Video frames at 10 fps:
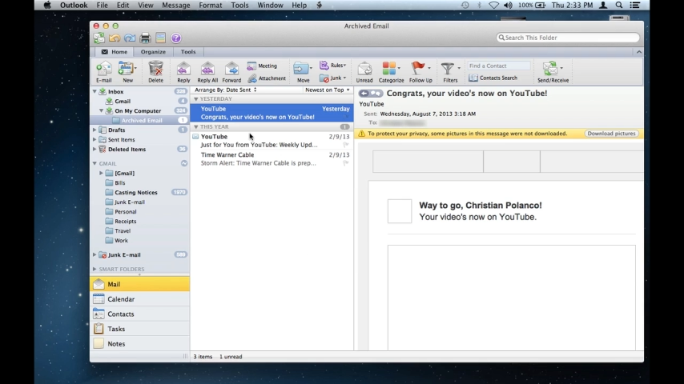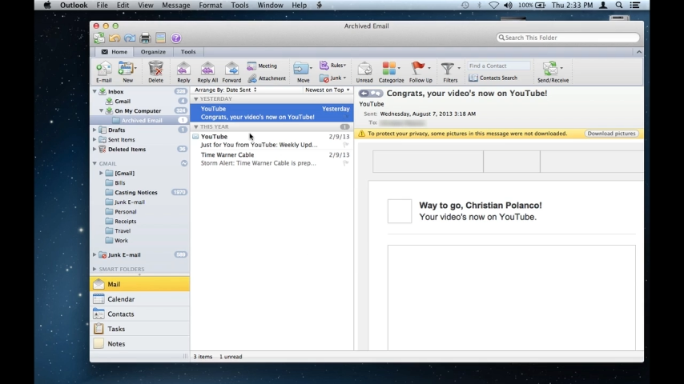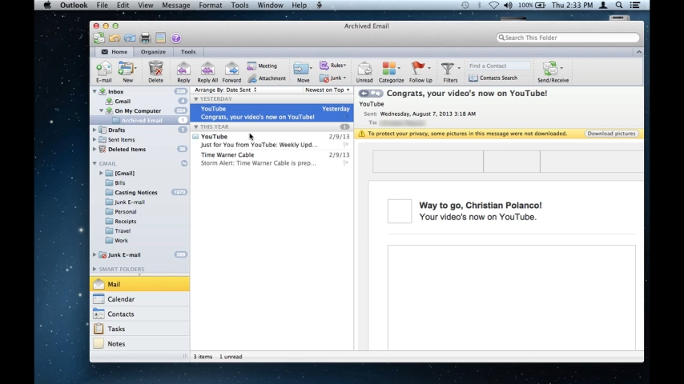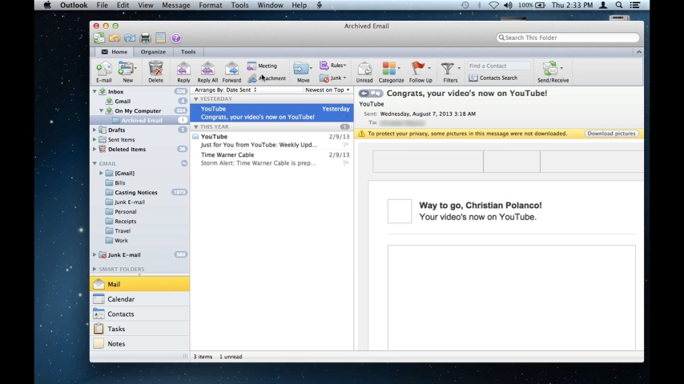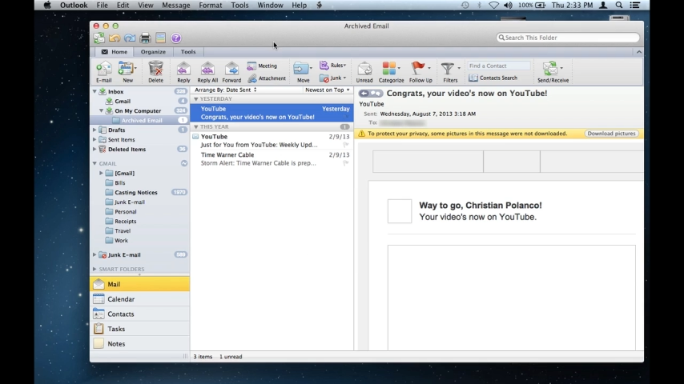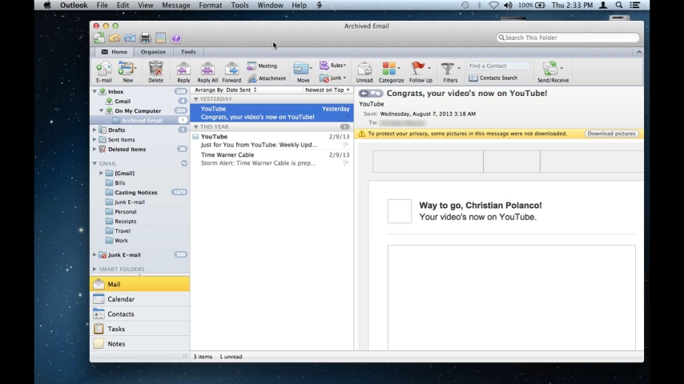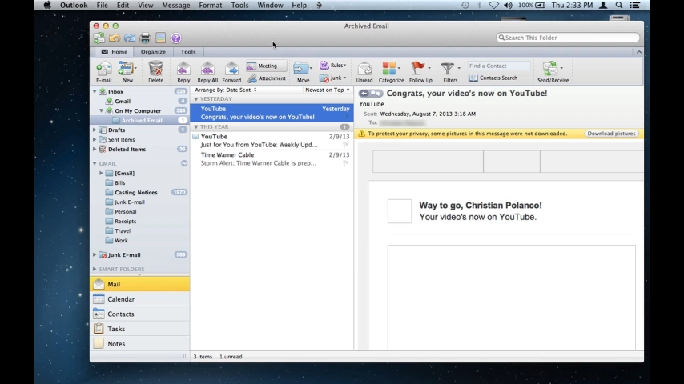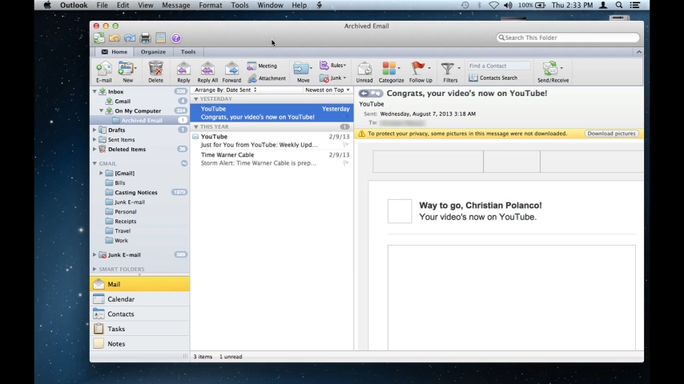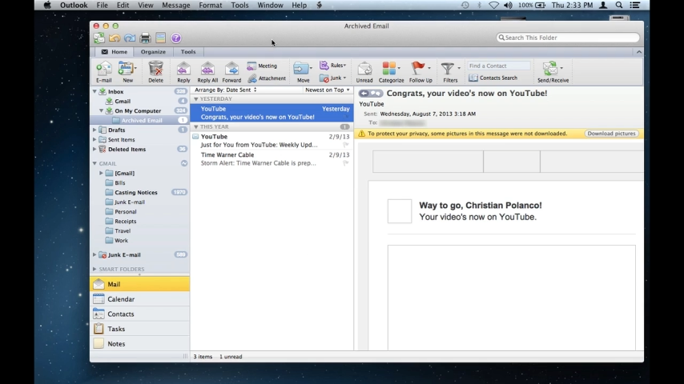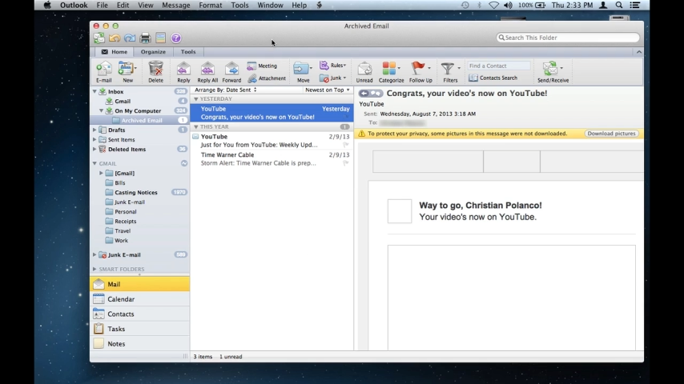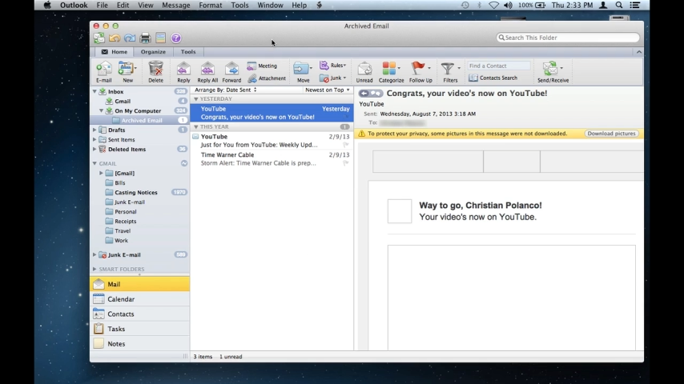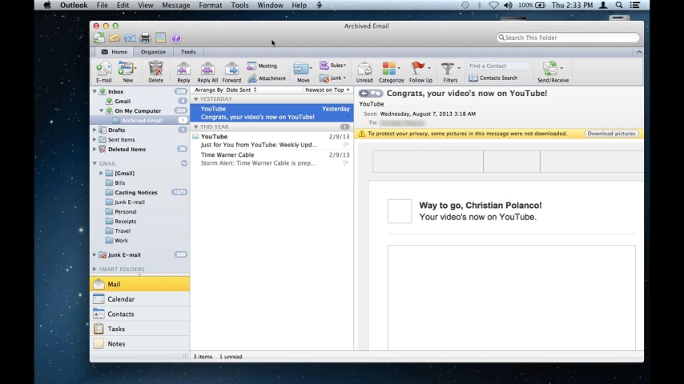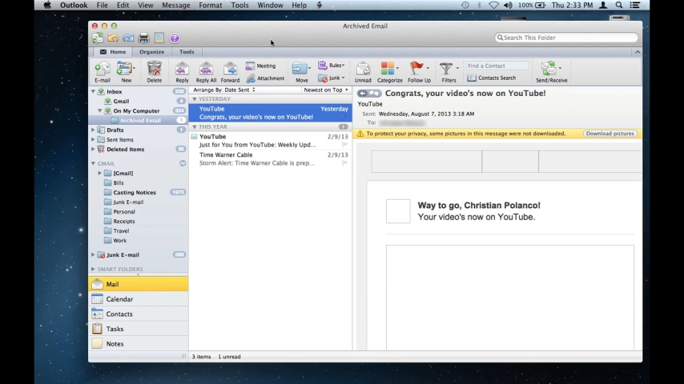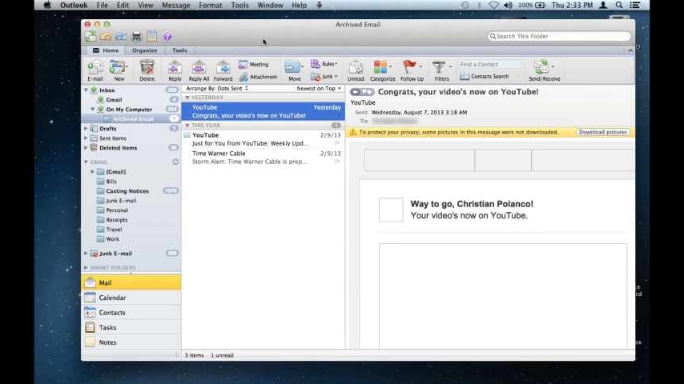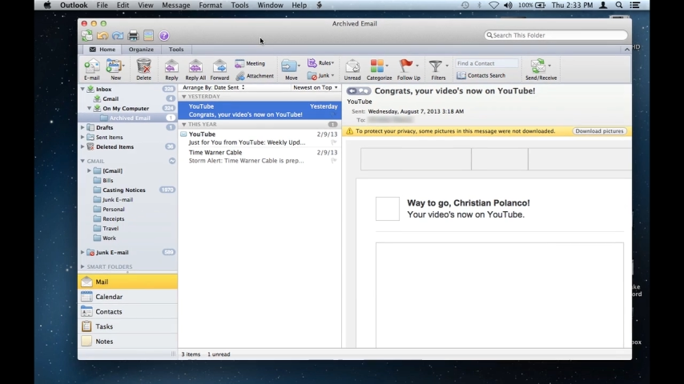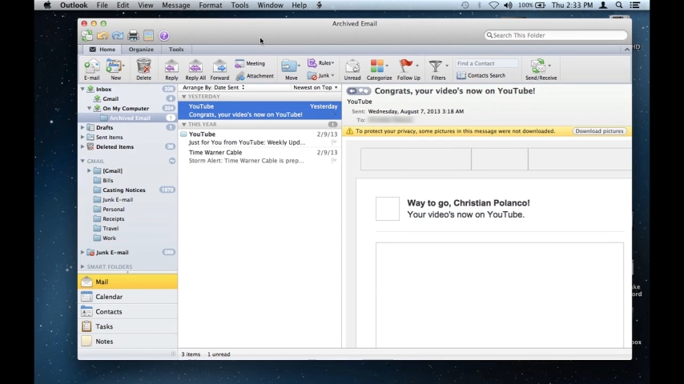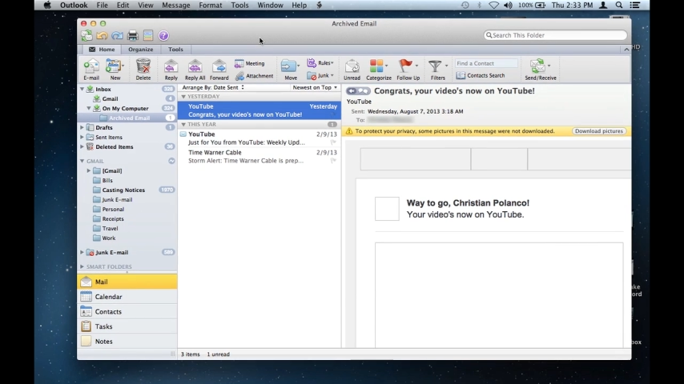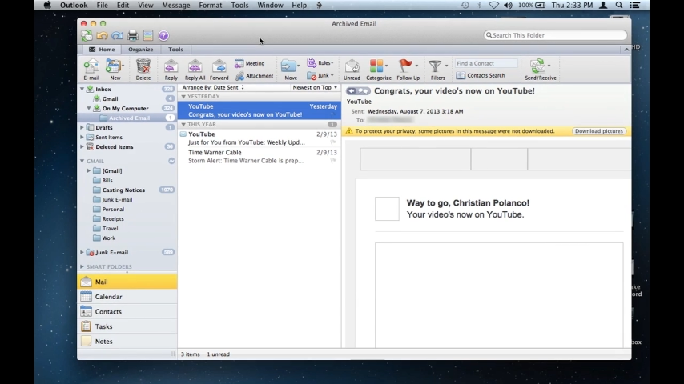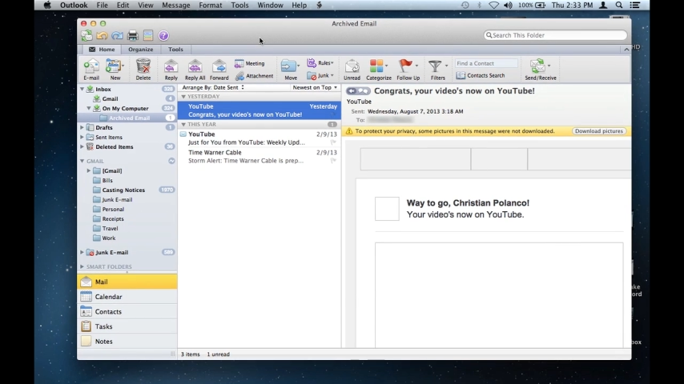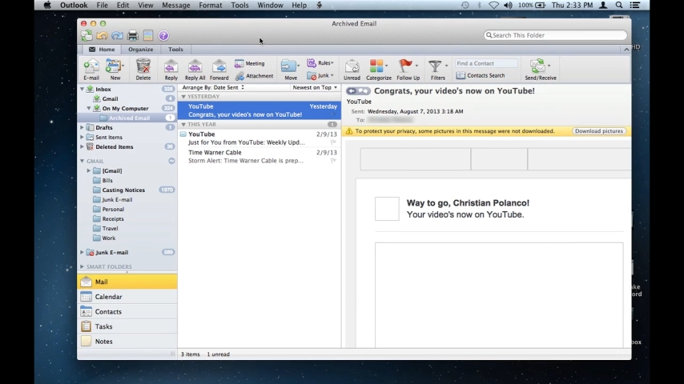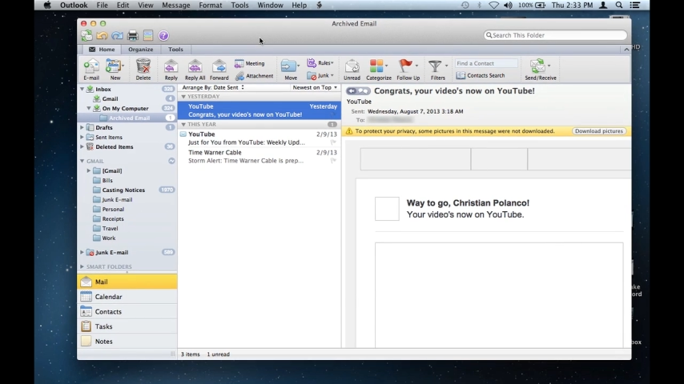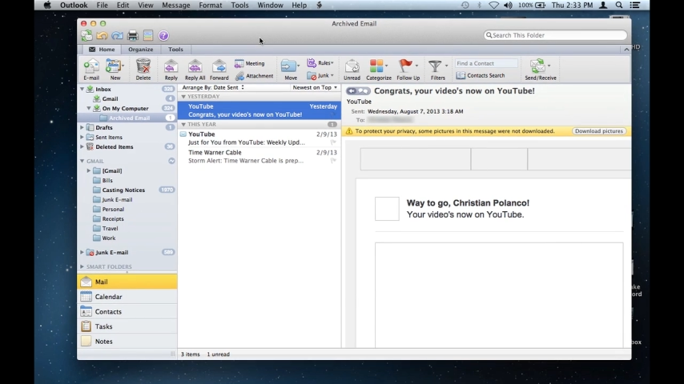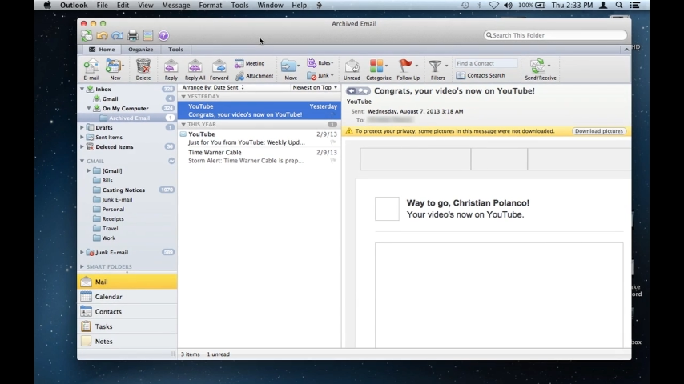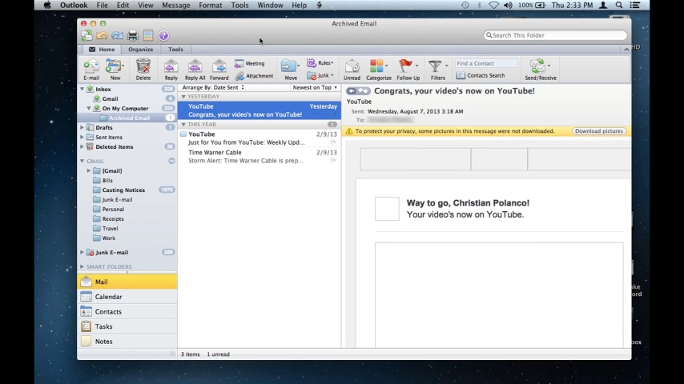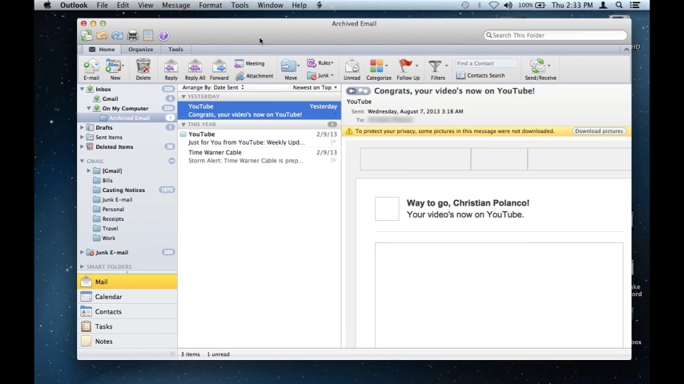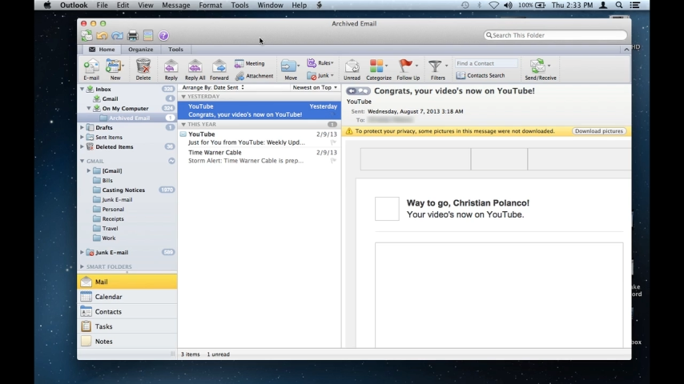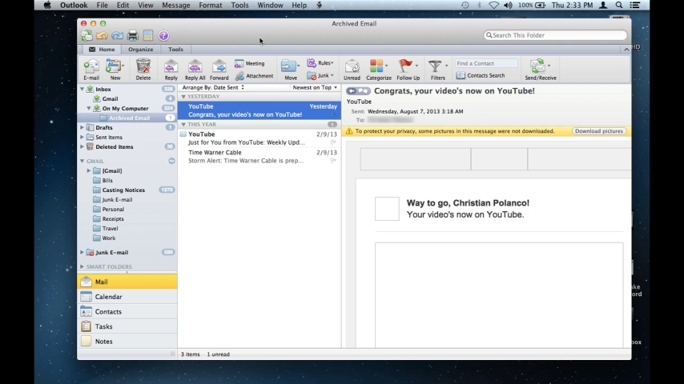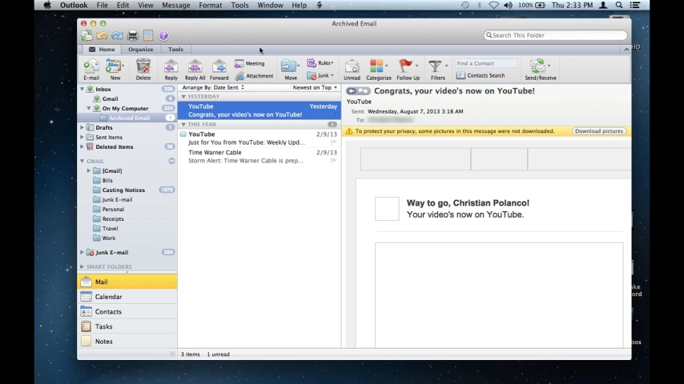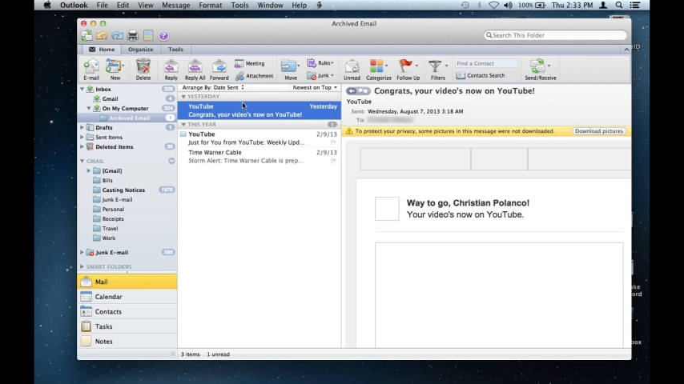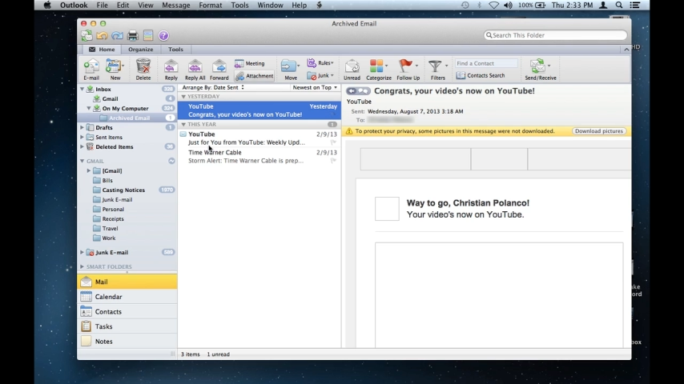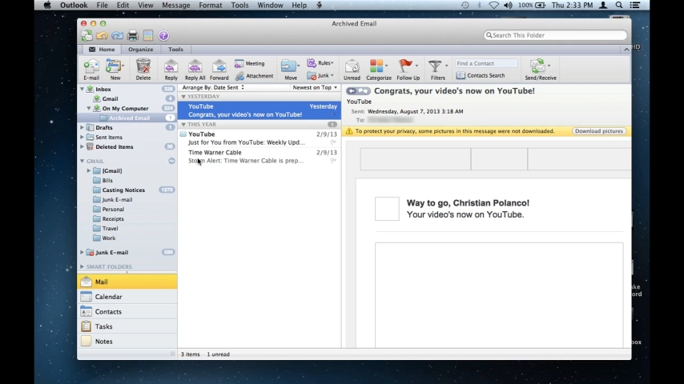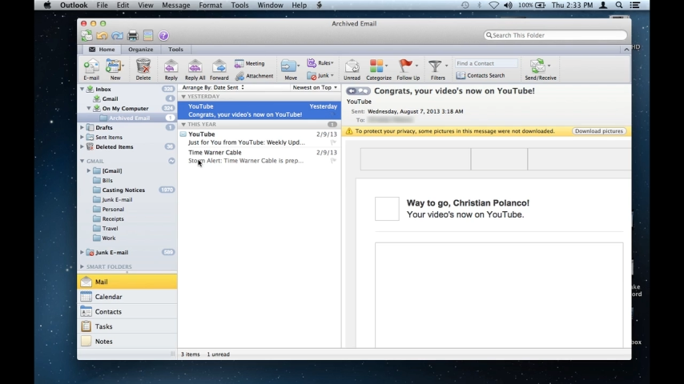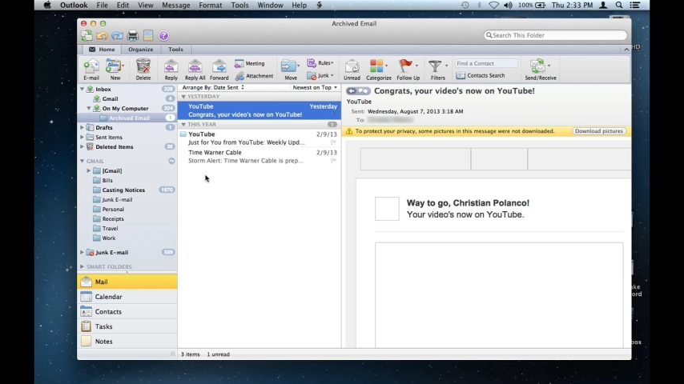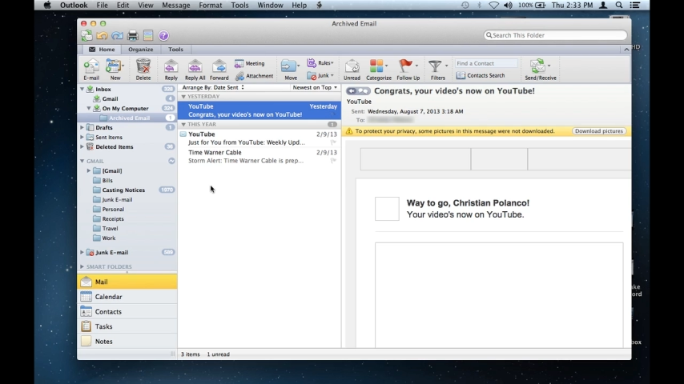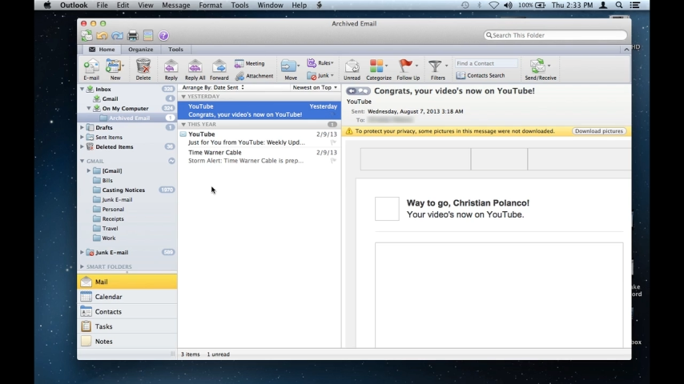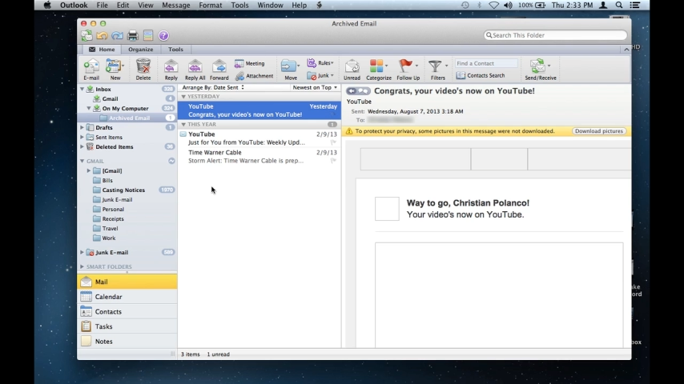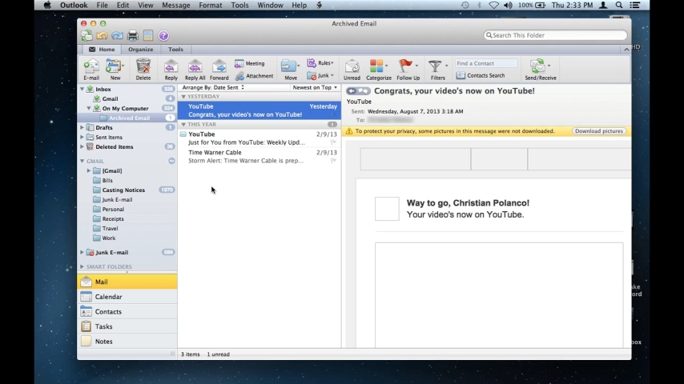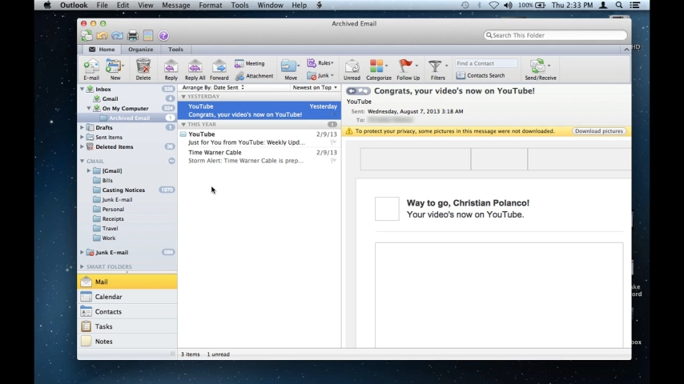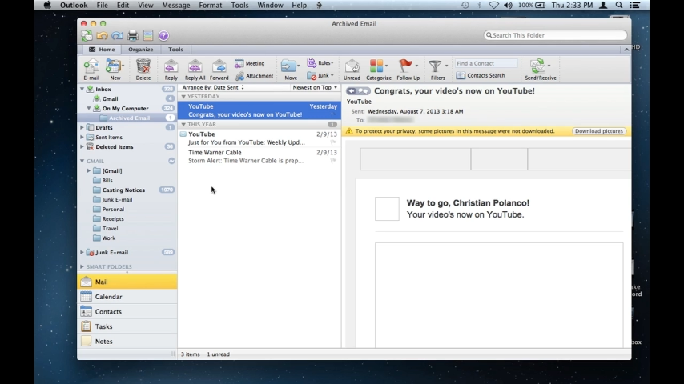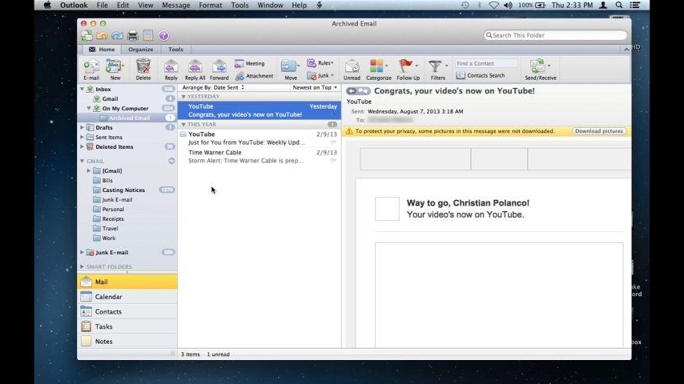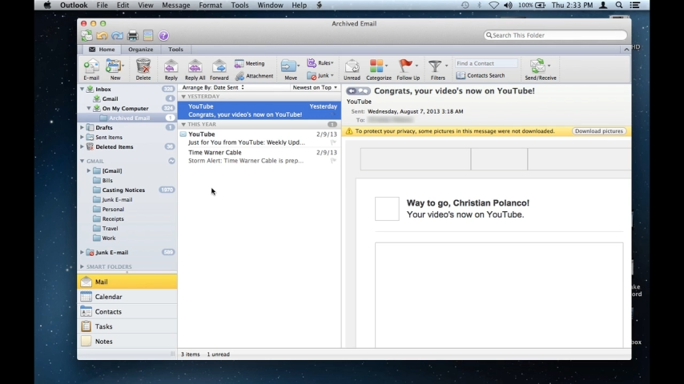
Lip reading: No face is visible, so there are no lips to read.